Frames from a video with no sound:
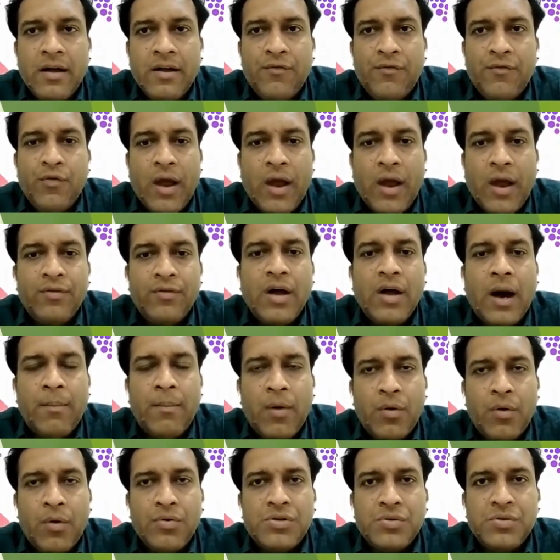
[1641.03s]
if you have the
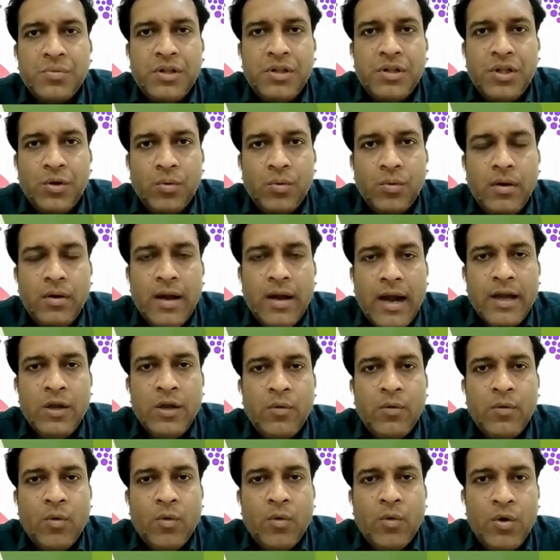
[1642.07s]
amounts with you
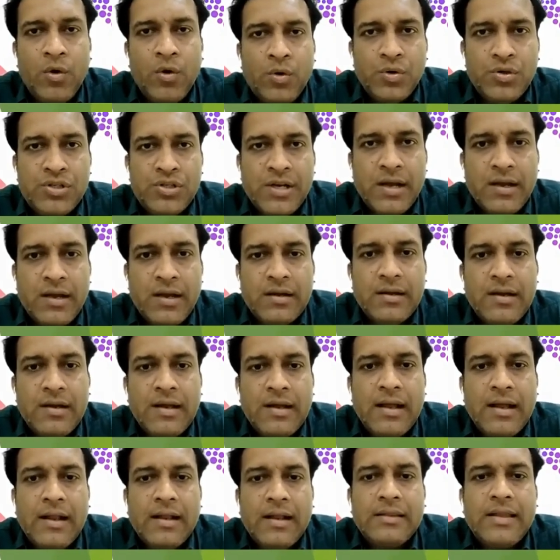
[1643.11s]
and you want to check,
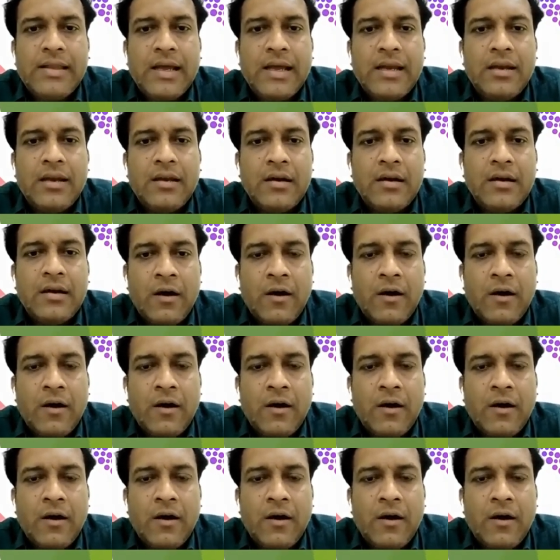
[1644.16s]
then